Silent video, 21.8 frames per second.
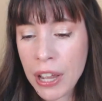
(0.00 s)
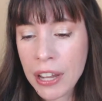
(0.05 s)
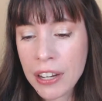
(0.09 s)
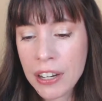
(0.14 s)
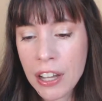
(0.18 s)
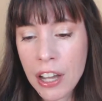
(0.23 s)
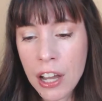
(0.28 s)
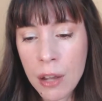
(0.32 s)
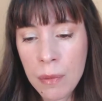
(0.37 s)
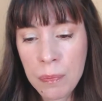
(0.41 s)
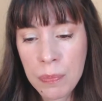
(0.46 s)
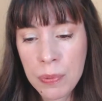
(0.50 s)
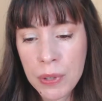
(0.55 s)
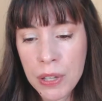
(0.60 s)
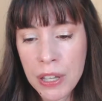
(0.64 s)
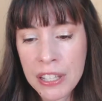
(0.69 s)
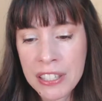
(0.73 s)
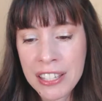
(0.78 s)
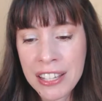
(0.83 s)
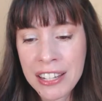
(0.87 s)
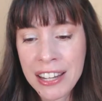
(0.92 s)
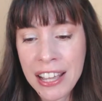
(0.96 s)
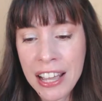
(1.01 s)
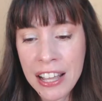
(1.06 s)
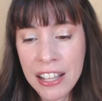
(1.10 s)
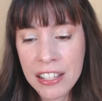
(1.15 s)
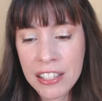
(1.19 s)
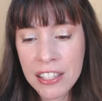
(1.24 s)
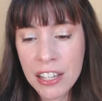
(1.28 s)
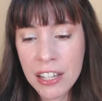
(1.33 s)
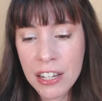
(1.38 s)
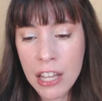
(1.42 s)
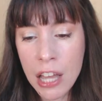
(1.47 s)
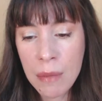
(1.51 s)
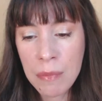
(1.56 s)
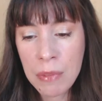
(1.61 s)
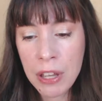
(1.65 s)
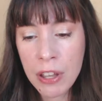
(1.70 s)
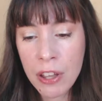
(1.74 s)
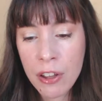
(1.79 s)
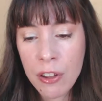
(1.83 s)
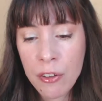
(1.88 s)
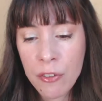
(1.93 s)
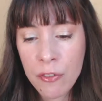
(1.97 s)
Brighten Up. It's an
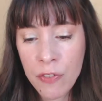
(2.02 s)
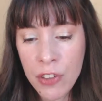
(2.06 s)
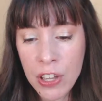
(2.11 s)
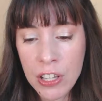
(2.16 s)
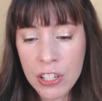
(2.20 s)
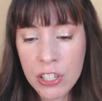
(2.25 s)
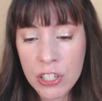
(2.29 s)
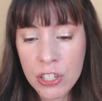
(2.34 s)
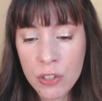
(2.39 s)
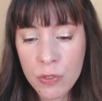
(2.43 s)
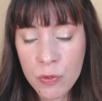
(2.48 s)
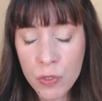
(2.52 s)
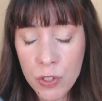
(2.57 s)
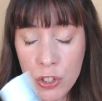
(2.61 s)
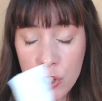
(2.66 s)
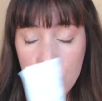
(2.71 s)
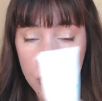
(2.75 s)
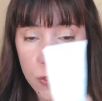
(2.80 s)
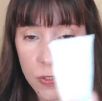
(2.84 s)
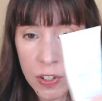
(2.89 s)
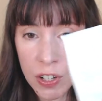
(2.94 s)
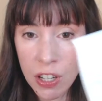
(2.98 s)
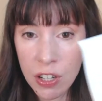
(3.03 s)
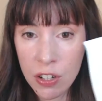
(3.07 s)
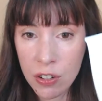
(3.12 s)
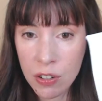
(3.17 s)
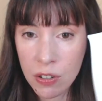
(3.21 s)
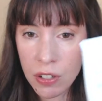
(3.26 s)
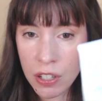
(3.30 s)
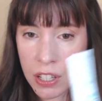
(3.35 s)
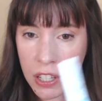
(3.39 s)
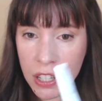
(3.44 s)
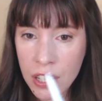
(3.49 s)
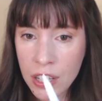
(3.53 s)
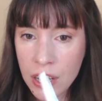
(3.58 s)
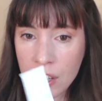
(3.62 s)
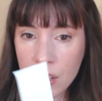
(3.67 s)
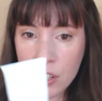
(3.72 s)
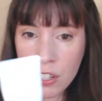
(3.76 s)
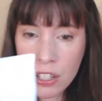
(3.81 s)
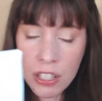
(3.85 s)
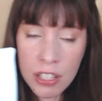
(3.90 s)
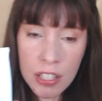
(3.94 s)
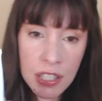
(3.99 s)
enzymic face rejuvenator. Now
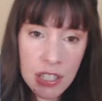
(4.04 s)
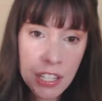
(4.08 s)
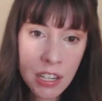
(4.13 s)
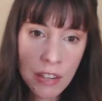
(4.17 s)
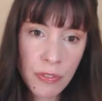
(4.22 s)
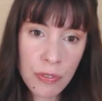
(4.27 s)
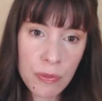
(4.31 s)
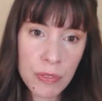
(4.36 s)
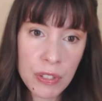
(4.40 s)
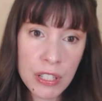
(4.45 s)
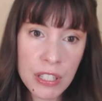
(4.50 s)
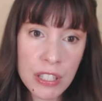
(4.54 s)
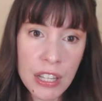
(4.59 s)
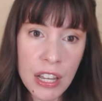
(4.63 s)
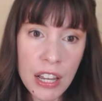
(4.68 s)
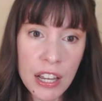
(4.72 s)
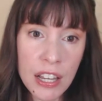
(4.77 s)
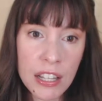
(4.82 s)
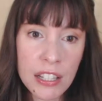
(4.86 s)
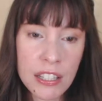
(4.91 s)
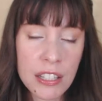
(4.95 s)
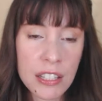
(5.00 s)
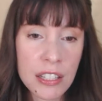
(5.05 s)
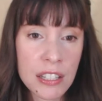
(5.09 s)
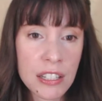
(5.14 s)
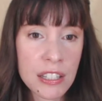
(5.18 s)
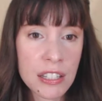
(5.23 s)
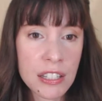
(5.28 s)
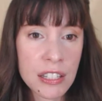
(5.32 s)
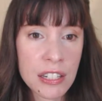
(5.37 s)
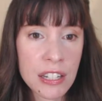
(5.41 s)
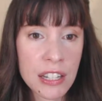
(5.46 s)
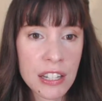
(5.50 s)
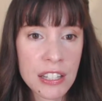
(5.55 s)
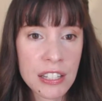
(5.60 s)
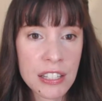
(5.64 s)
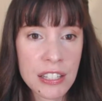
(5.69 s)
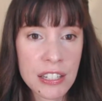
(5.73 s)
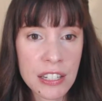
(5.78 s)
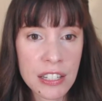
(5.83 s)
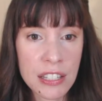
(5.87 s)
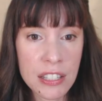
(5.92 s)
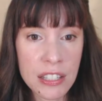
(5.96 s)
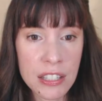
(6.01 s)
you can see from the size that this is a
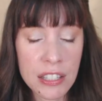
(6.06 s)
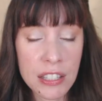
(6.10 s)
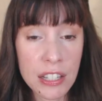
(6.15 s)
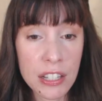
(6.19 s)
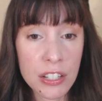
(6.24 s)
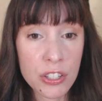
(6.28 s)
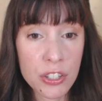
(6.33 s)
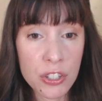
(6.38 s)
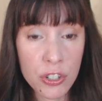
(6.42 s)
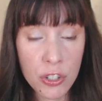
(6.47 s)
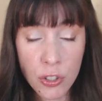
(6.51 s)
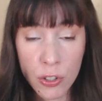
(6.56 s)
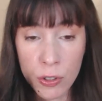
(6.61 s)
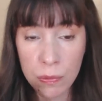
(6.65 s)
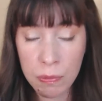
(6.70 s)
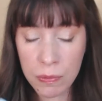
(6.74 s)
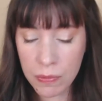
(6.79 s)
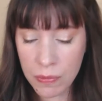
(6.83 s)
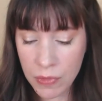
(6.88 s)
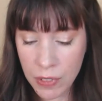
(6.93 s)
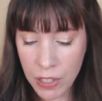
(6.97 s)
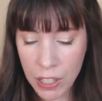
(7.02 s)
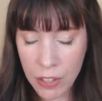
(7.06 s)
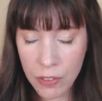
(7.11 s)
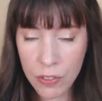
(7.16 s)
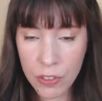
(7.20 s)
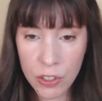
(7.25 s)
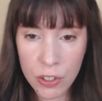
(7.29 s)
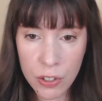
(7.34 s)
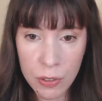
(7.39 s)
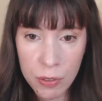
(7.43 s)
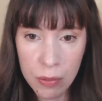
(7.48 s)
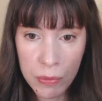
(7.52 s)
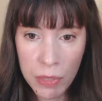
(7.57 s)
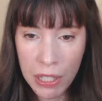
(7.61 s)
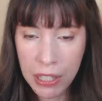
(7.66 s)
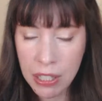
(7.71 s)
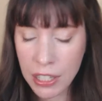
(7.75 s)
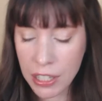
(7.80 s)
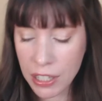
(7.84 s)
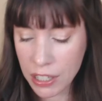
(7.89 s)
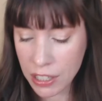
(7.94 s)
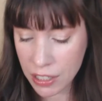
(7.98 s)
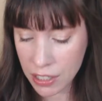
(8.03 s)
nice, decent size tube, even though my
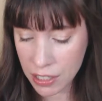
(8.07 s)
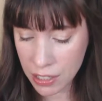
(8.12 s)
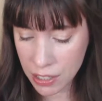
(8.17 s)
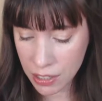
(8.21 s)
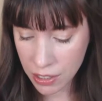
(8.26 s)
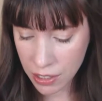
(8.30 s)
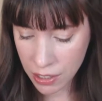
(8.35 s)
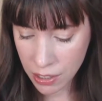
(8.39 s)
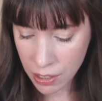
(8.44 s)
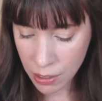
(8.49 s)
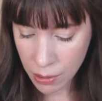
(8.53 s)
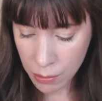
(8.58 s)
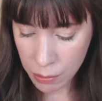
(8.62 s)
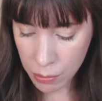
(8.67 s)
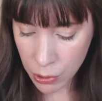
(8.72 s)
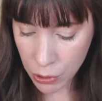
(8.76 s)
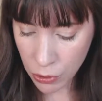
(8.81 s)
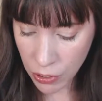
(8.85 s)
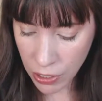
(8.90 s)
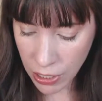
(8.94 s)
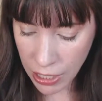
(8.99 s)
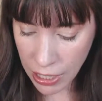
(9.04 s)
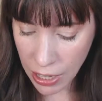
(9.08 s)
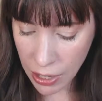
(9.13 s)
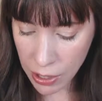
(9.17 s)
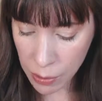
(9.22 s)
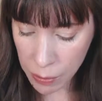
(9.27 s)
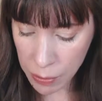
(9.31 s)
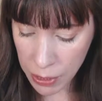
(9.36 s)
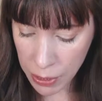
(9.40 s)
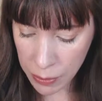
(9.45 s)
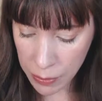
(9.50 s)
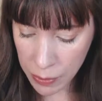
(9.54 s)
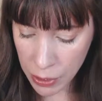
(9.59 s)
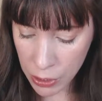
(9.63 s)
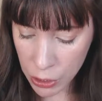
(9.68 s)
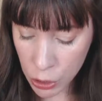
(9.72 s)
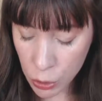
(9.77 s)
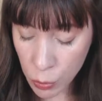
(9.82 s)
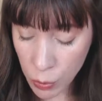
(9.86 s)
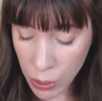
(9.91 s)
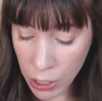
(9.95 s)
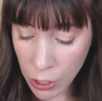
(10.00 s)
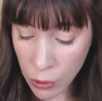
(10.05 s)
lighting is blurring it out a bit. It's
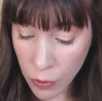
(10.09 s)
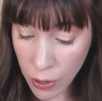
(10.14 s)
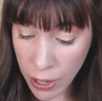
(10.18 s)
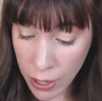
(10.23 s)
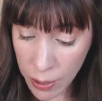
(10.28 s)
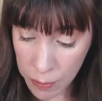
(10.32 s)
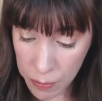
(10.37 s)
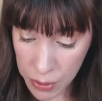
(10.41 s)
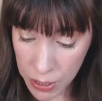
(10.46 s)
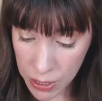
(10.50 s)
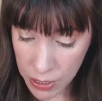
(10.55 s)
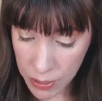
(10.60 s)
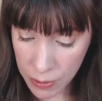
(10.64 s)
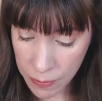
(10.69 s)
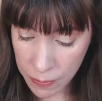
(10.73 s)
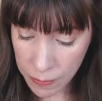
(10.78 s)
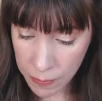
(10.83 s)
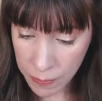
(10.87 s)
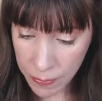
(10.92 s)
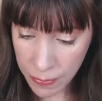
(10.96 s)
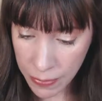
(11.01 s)
20 grams.